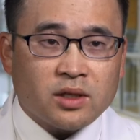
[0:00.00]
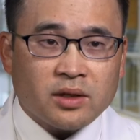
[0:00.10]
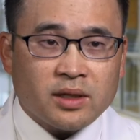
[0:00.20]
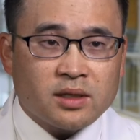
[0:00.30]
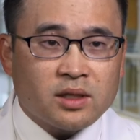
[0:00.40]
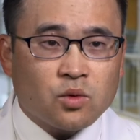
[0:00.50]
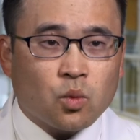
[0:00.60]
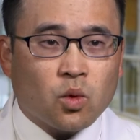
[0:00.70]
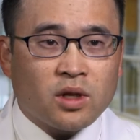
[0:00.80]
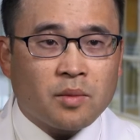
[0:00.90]
still, it is still
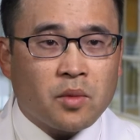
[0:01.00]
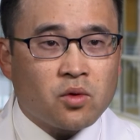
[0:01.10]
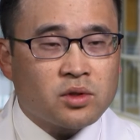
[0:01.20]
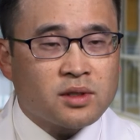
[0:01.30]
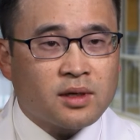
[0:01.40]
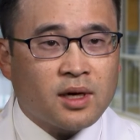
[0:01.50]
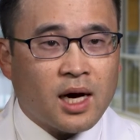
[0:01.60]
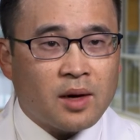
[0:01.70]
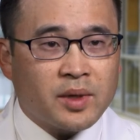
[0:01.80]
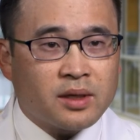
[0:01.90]
one of the most
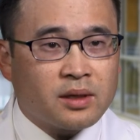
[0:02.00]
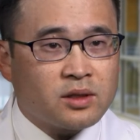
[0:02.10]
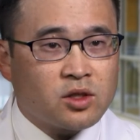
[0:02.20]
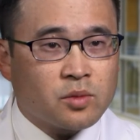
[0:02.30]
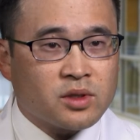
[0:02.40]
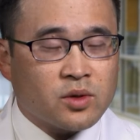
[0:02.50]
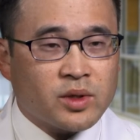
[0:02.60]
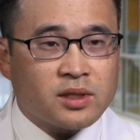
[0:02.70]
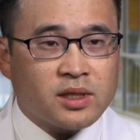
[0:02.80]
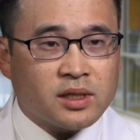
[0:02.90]
common tumors that
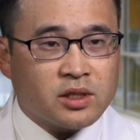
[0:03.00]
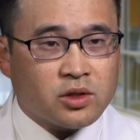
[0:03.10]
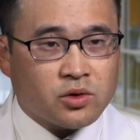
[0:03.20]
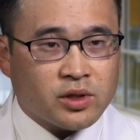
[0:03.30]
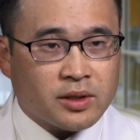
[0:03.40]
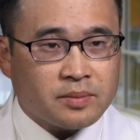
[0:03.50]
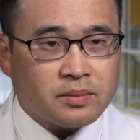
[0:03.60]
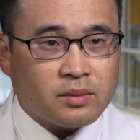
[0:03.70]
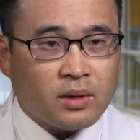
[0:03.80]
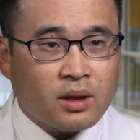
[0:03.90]
we see in children.
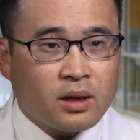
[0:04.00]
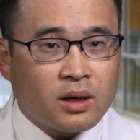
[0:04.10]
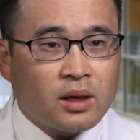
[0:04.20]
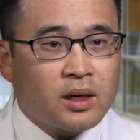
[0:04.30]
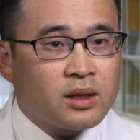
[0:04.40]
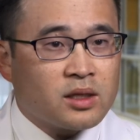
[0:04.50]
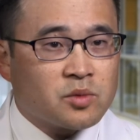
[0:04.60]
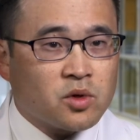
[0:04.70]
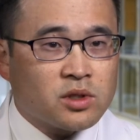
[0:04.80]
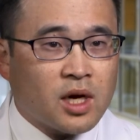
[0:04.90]

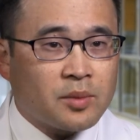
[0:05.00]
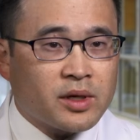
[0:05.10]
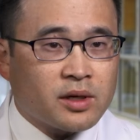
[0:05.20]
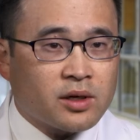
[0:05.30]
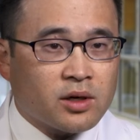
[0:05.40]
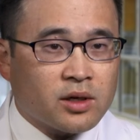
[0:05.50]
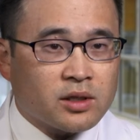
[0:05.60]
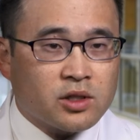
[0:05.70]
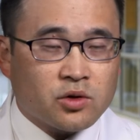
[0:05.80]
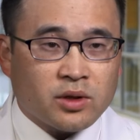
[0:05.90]
These most commonly occur
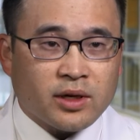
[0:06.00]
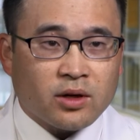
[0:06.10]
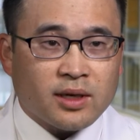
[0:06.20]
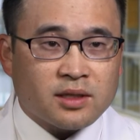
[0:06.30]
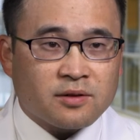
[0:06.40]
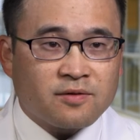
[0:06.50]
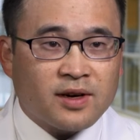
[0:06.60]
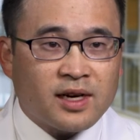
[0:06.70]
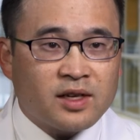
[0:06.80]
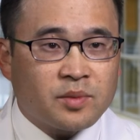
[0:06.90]
in children that are less than
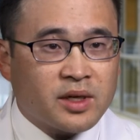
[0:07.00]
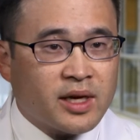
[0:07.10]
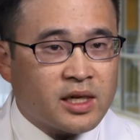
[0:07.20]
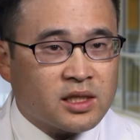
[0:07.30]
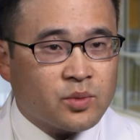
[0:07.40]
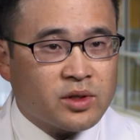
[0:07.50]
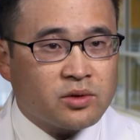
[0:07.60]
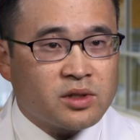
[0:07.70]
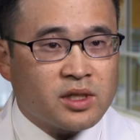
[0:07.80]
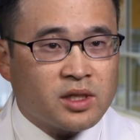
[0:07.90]
five, but occasionally we
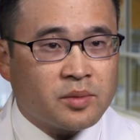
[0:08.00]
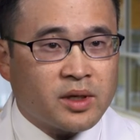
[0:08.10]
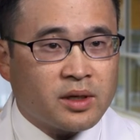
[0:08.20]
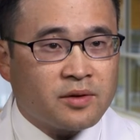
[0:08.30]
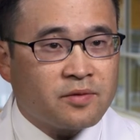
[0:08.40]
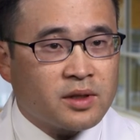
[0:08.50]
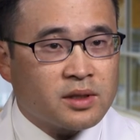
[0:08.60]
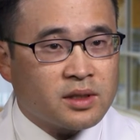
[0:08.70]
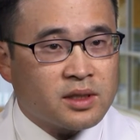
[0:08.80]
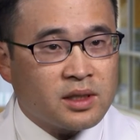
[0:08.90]
do see them in
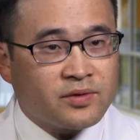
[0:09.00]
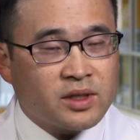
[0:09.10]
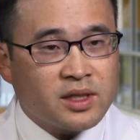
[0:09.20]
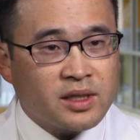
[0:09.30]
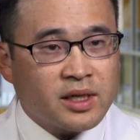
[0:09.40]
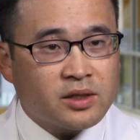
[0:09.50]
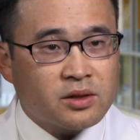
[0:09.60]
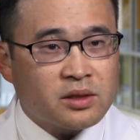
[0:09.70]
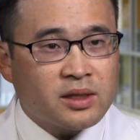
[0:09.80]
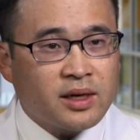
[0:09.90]
infants and even
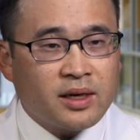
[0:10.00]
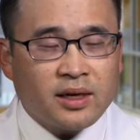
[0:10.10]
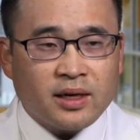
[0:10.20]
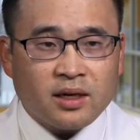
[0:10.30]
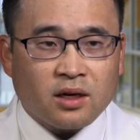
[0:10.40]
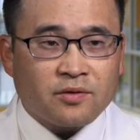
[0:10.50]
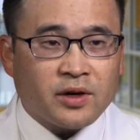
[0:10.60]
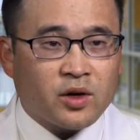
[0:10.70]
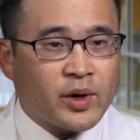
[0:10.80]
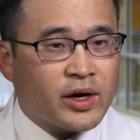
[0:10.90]
teenagers, and on
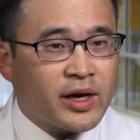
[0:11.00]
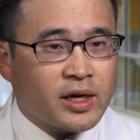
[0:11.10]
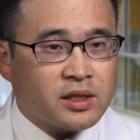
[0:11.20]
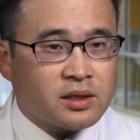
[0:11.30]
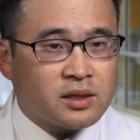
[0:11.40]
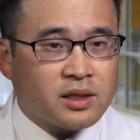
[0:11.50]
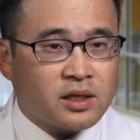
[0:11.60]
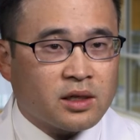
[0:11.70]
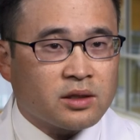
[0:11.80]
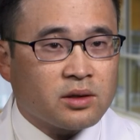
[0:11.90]
very rare occasions in
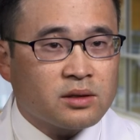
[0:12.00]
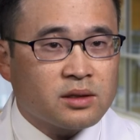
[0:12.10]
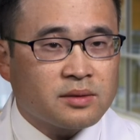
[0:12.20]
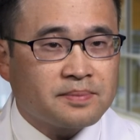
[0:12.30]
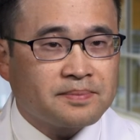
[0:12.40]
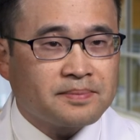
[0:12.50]
young adults.